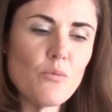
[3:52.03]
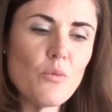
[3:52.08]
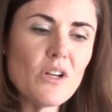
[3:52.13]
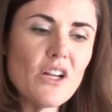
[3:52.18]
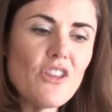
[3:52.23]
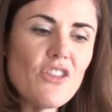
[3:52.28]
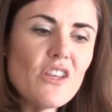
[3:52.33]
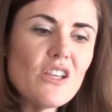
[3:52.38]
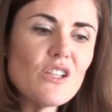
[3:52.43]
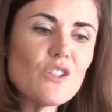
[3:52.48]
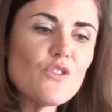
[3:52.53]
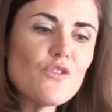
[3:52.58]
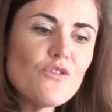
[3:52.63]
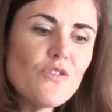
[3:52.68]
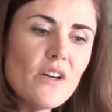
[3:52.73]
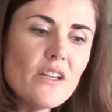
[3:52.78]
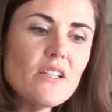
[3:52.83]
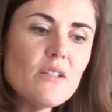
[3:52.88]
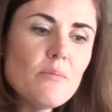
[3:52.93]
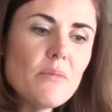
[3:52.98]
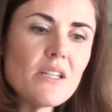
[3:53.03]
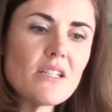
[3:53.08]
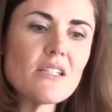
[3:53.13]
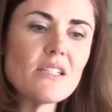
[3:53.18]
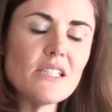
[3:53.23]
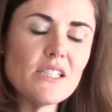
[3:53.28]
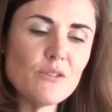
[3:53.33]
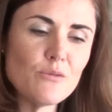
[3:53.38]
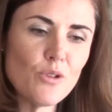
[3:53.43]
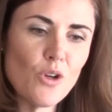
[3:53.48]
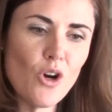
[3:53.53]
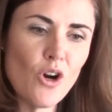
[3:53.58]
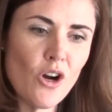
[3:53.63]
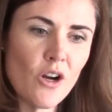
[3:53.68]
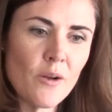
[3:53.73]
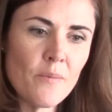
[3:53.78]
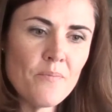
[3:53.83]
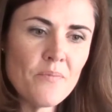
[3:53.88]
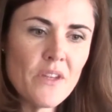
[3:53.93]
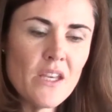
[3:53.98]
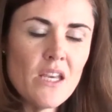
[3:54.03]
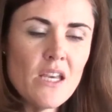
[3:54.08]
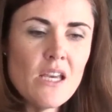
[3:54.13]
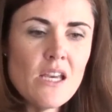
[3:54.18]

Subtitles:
And what I think is fundamentally wrong